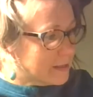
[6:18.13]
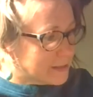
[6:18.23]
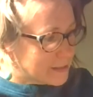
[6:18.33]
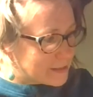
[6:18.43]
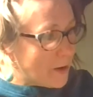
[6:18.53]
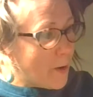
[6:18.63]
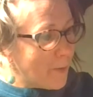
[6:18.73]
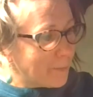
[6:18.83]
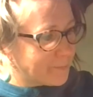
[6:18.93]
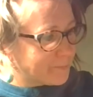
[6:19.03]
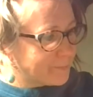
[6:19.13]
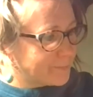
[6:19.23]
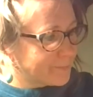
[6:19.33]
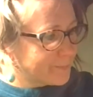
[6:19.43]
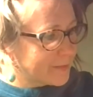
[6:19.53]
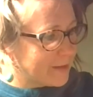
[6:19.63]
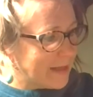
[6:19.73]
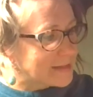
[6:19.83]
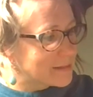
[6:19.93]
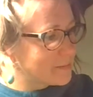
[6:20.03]
So
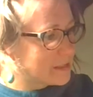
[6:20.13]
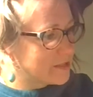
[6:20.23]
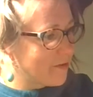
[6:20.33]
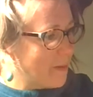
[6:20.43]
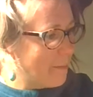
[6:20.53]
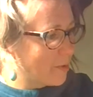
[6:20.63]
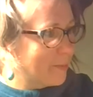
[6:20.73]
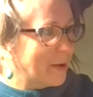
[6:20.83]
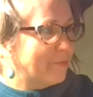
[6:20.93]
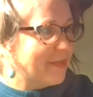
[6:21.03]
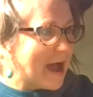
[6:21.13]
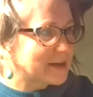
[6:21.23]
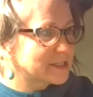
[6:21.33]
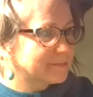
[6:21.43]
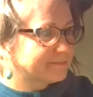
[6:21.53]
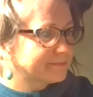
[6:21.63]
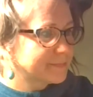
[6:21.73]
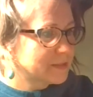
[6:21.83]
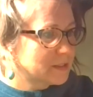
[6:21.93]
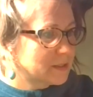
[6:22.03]
that's something to remember about that.
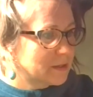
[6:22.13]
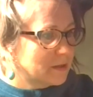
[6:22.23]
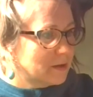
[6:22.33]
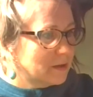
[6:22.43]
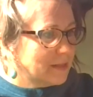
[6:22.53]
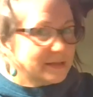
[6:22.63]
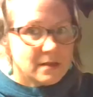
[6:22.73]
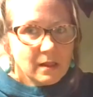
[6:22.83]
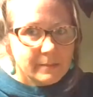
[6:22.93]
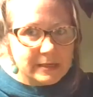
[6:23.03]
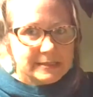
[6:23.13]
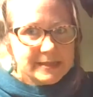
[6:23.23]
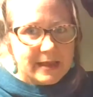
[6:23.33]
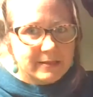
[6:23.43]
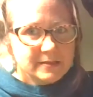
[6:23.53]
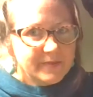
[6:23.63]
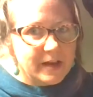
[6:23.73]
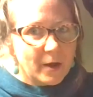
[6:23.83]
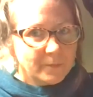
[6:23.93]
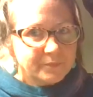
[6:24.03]
That's all I'm going to say in this
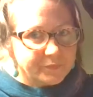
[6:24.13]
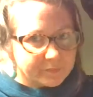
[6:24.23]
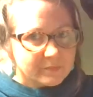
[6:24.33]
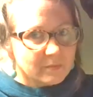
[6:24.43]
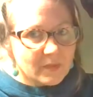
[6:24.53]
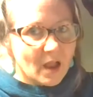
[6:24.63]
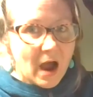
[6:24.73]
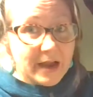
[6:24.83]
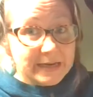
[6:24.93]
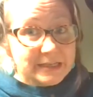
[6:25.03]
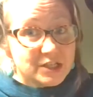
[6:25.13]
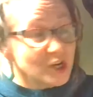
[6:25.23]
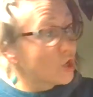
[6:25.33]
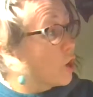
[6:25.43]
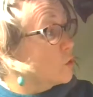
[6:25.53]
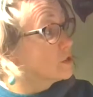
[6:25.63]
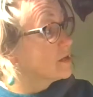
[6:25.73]
video. I need you to go to